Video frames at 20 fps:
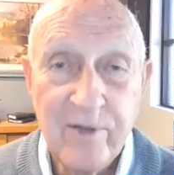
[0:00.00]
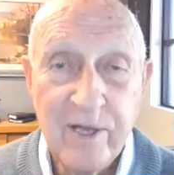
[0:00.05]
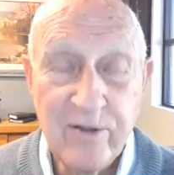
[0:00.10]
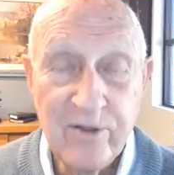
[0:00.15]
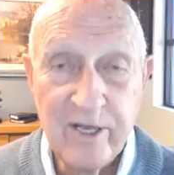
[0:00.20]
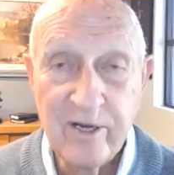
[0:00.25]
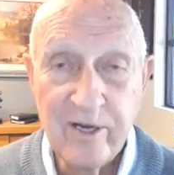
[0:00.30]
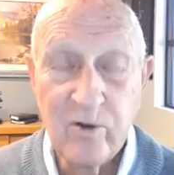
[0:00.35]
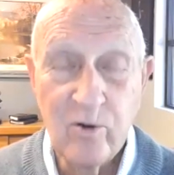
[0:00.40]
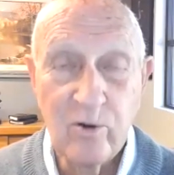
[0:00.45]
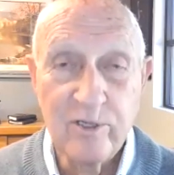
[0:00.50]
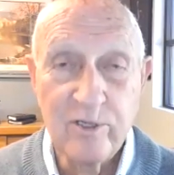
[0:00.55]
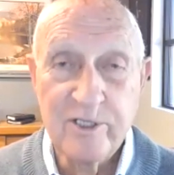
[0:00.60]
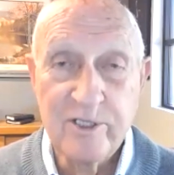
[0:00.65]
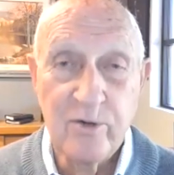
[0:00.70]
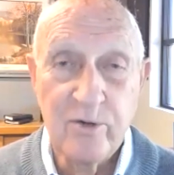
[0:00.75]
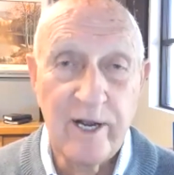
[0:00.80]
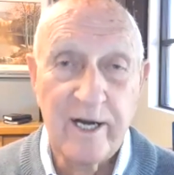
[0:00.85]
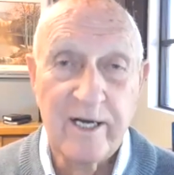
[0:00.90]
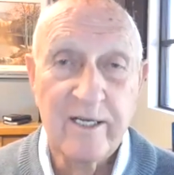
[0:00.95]
And then, of
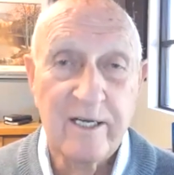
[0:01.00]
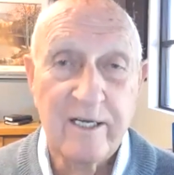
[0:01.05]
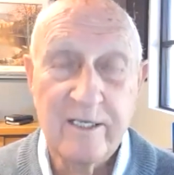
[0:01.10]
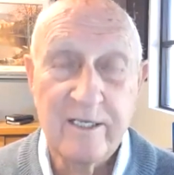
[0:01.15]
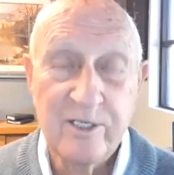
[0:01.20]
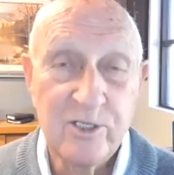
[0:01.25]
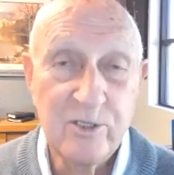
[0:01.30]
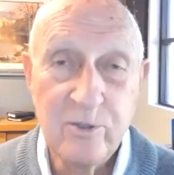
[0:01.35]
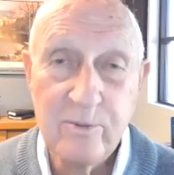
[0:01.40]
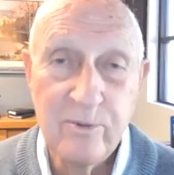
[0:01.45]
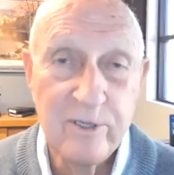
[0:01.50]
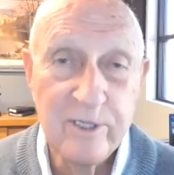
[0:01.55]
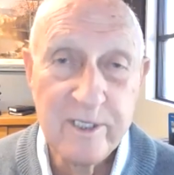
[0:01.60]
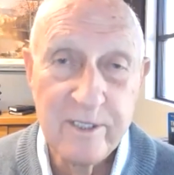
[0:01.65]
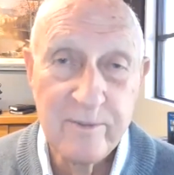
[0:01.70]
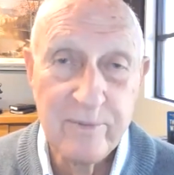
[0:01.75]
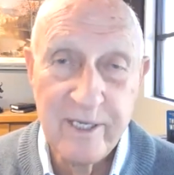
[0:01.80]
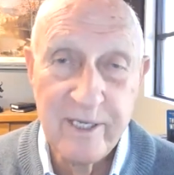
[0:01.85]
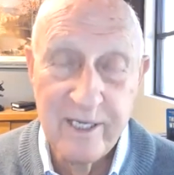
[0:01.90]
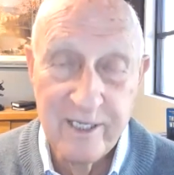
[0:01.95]
course, direct to consumer
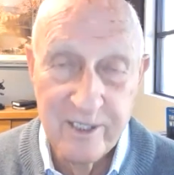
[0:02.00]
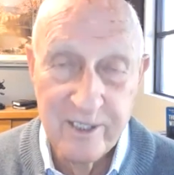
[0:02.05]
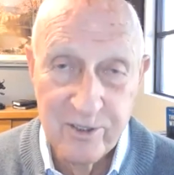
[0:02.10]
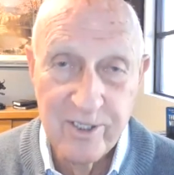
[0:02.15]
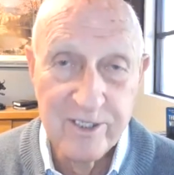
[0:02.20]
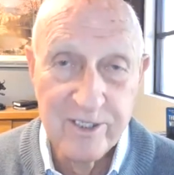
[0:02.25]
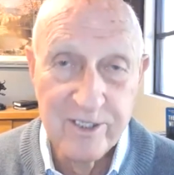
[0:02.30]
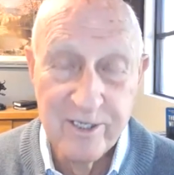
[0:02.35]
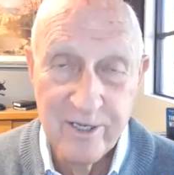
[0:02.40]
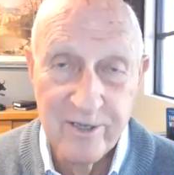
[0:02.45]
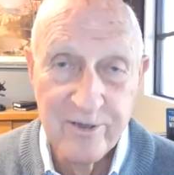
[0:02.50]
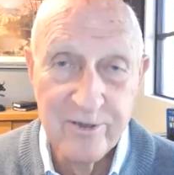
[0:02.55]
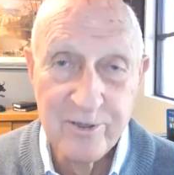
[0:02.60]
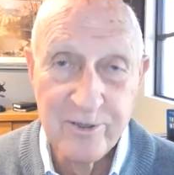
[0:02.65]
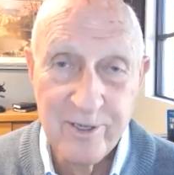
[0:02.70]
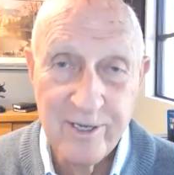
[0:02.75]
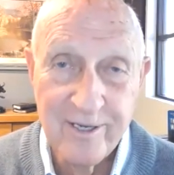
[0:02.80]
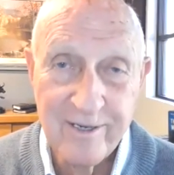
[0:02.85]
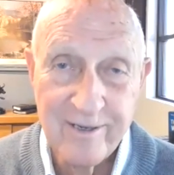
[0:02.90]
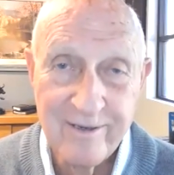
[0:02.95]
is a big issue. That's another
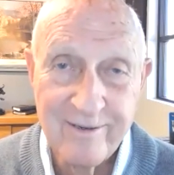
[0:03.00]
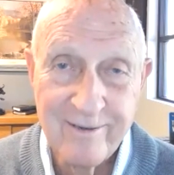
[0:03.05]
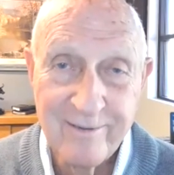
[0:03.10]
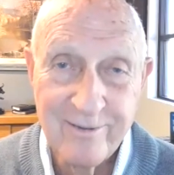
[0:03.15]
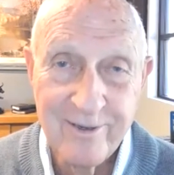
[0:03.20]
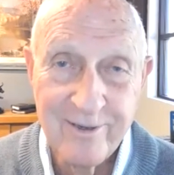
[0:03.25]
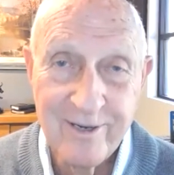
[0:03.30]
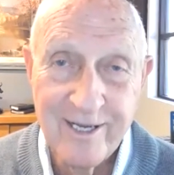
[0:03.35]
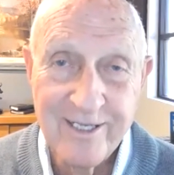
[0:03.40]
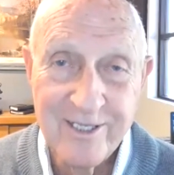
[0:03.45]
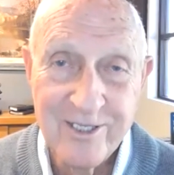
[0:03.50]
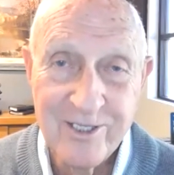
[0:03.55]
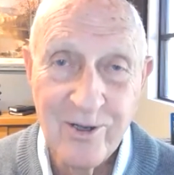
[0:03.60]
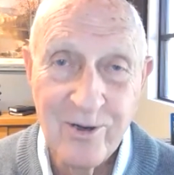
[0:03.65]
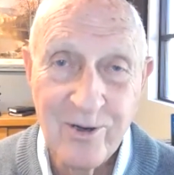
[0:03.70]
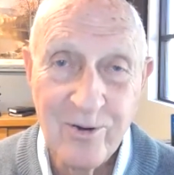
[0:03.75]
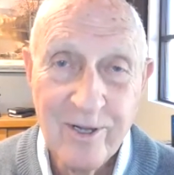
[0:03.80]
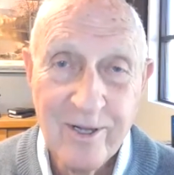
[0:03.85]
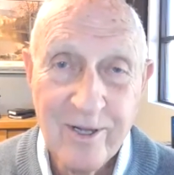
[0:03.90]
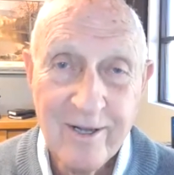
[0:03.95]
trend, right?
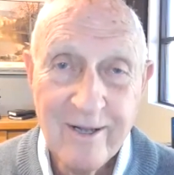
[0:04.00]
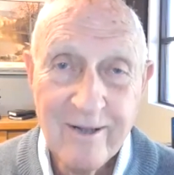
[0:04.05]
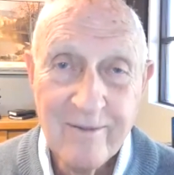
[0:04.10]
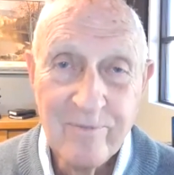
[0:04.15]
So